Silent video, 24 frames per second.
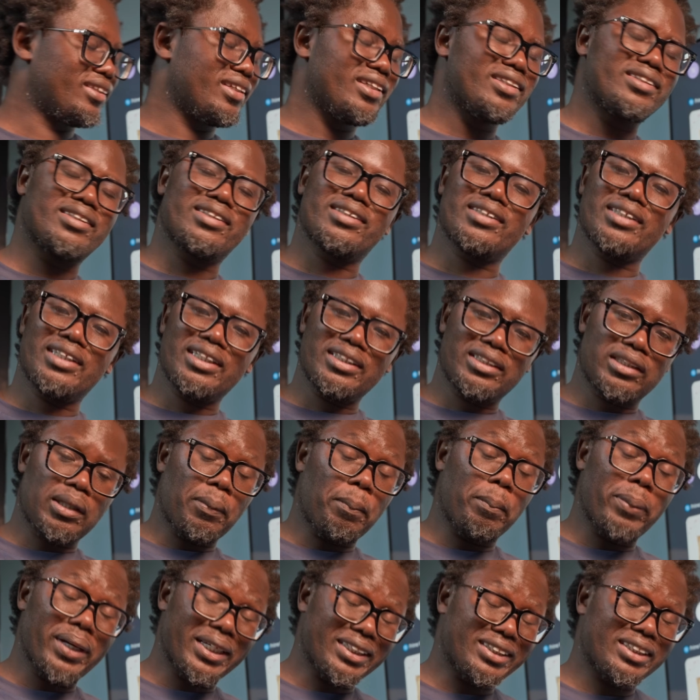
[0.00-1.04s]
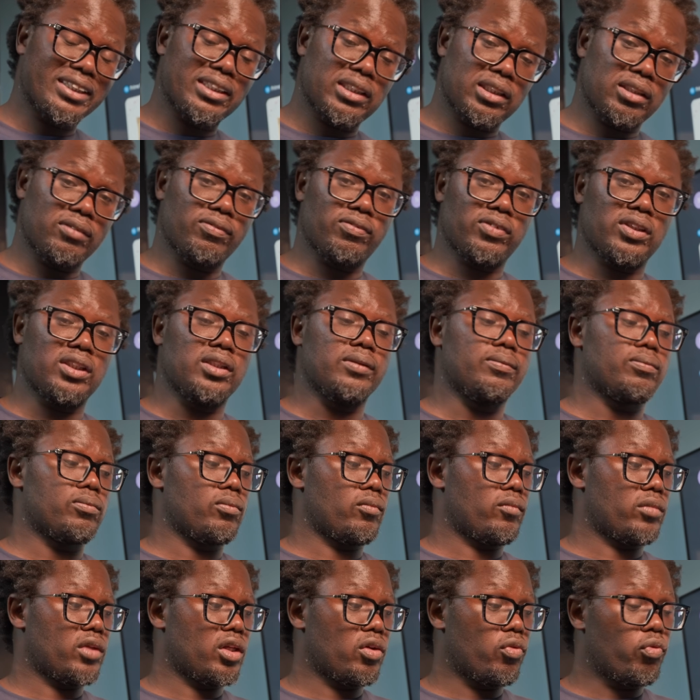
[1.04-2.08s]
this is the best TV
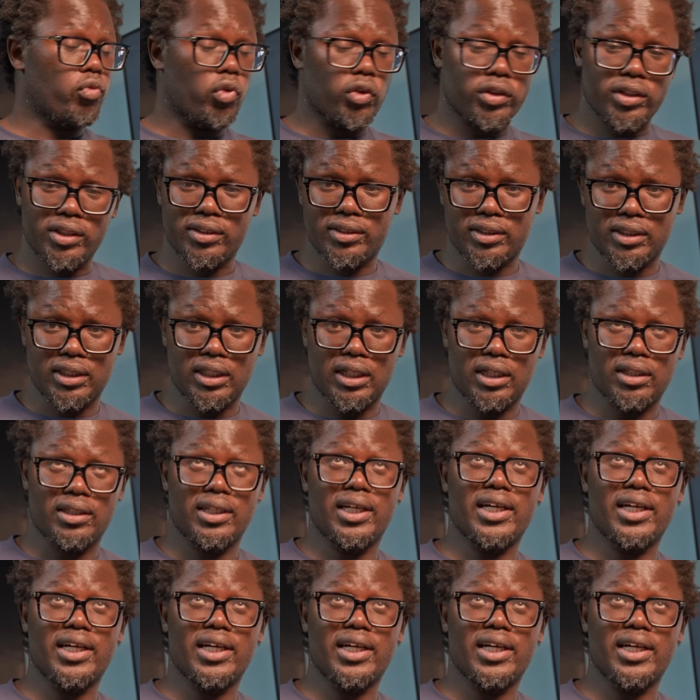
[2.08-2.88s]
for this year.